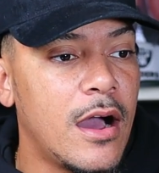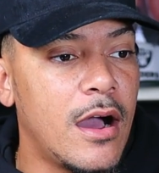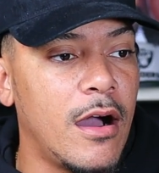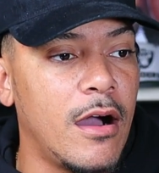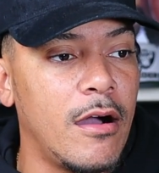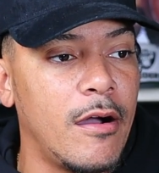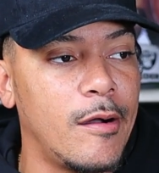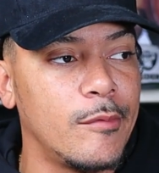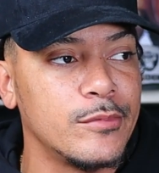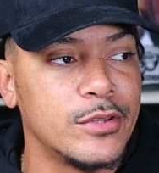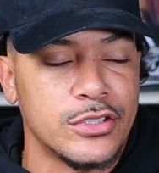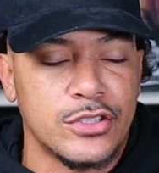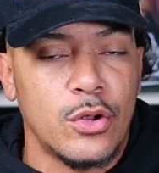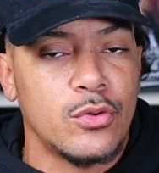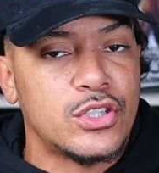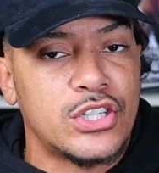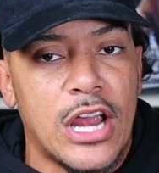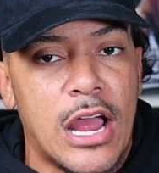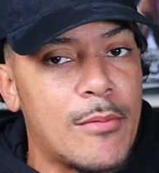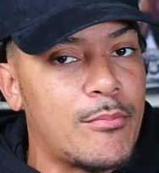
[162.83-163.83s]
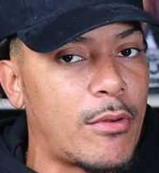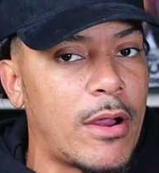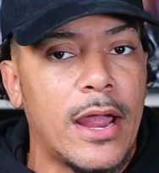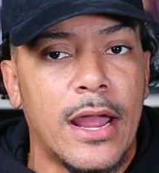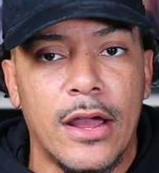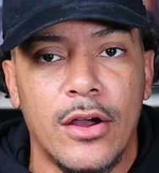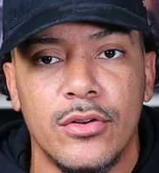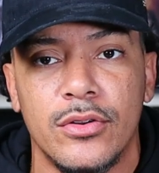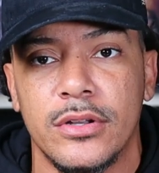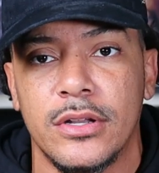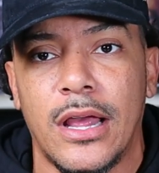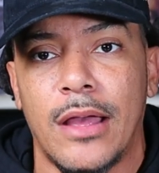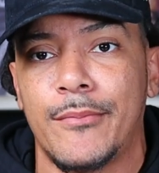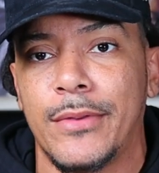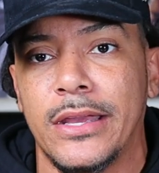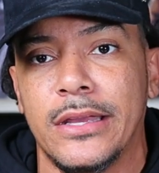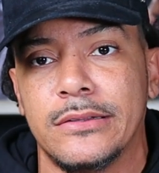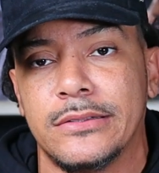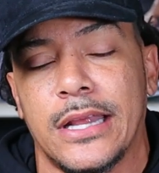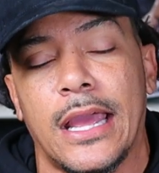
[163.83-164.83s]
There's no John Brown. I
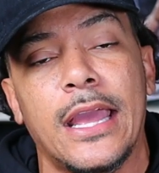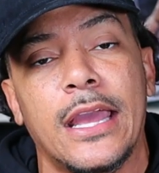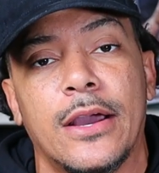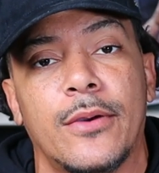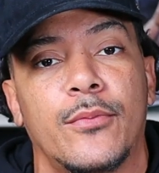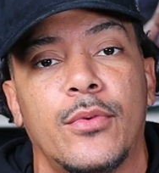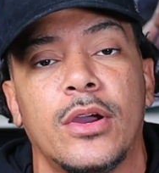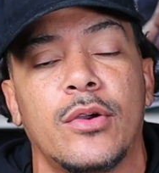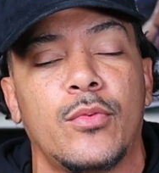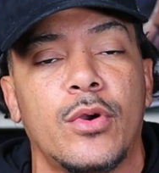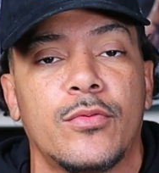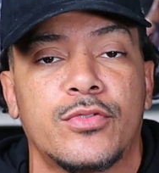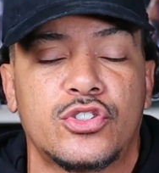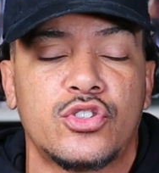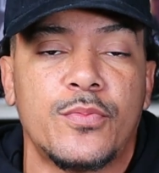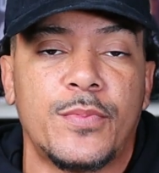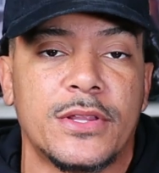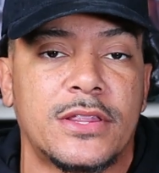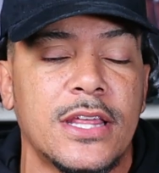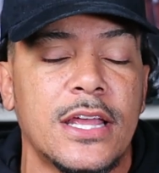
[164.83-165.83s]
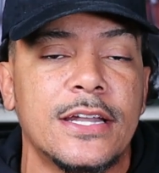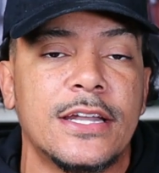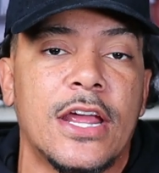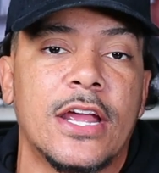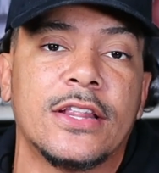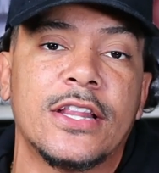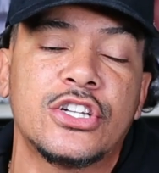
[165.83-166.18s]
mean, damn, we're super thin there.